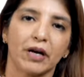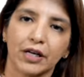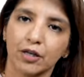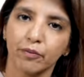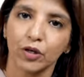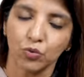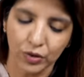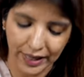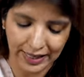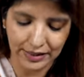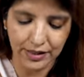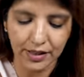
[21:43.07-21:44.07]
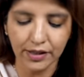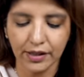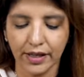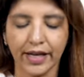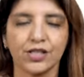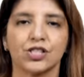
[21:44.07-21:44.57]
Bakri balloon catheter the
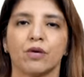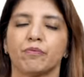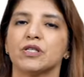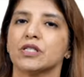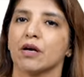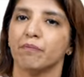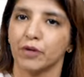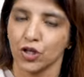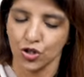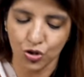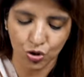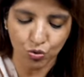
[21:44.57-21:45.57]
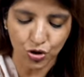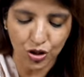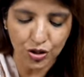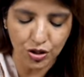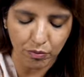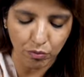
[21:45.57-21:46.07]
next step is compression sutures the